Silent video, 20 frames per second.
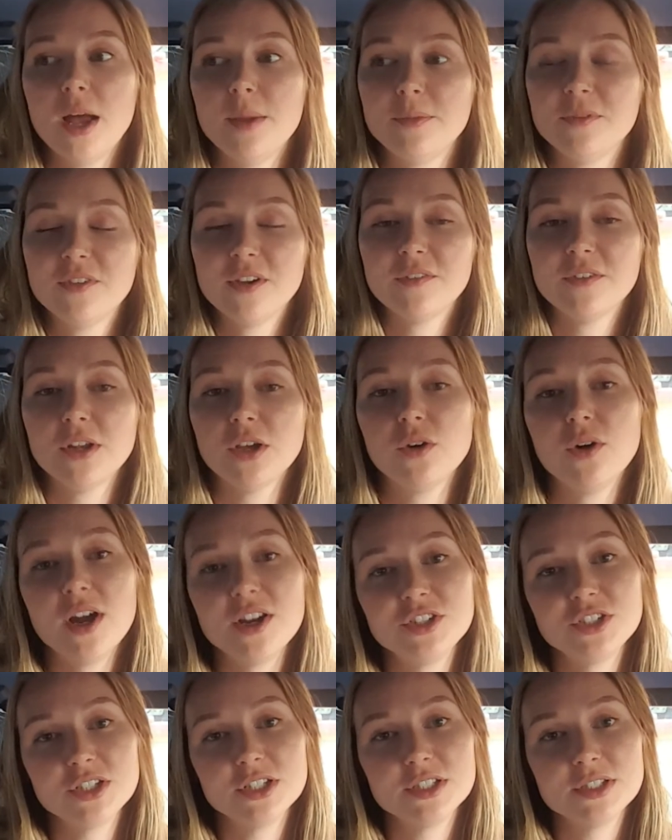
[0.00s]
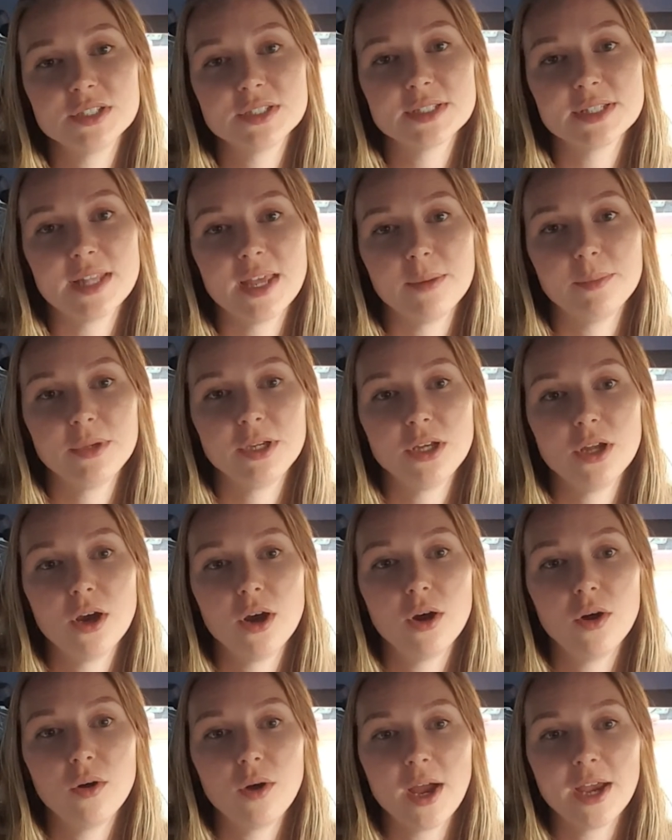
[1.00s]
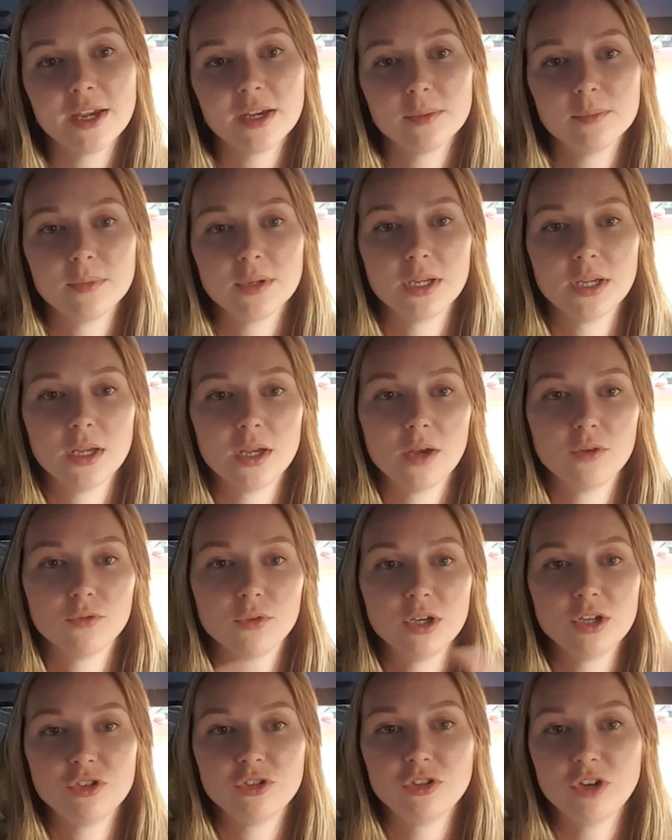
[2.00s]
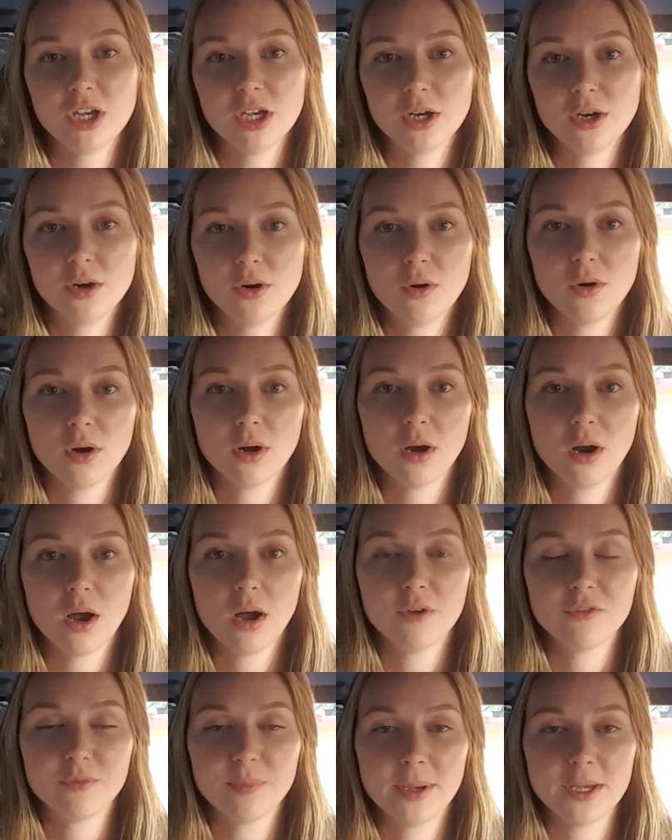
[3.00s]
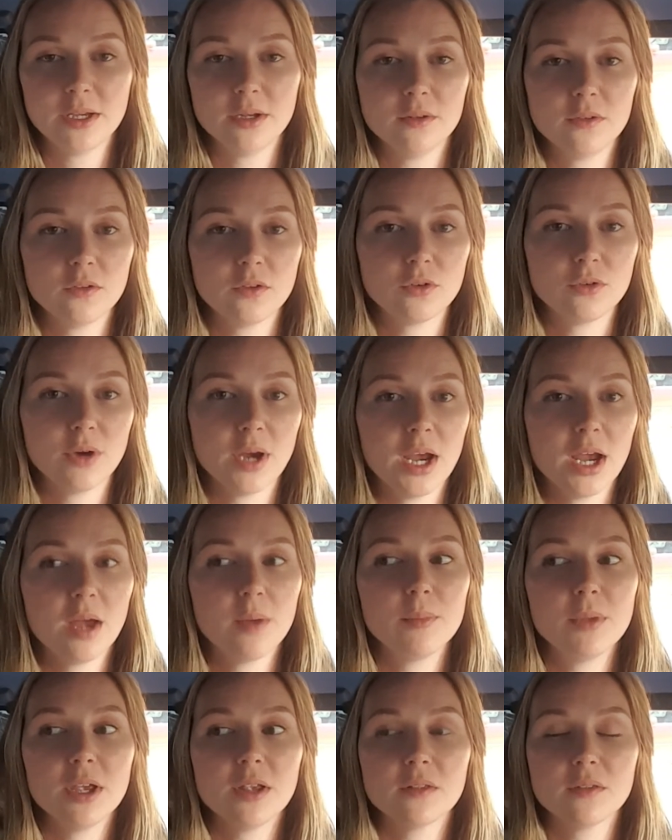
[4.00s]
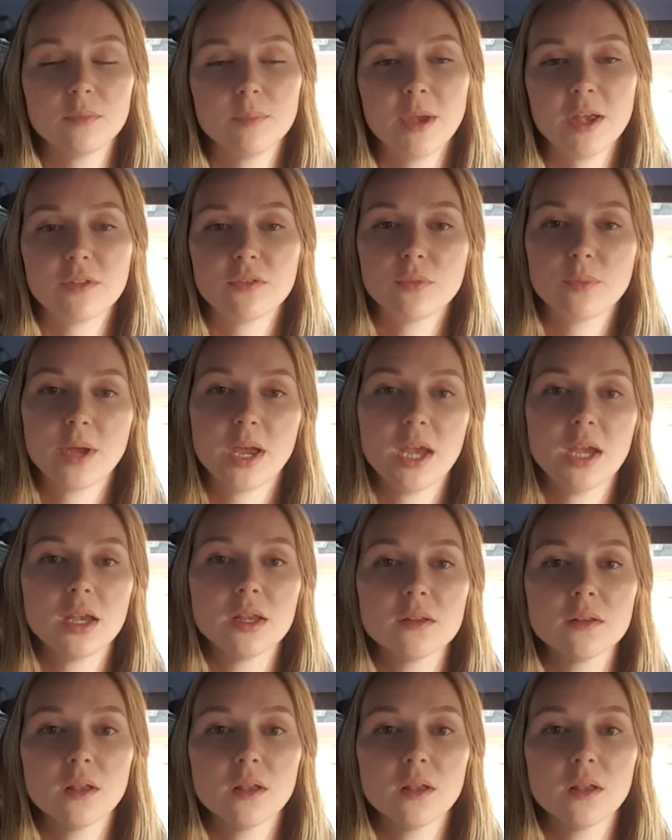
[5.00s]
If you have any questions, let me know. I can be reached here or off my Instagram is the best way.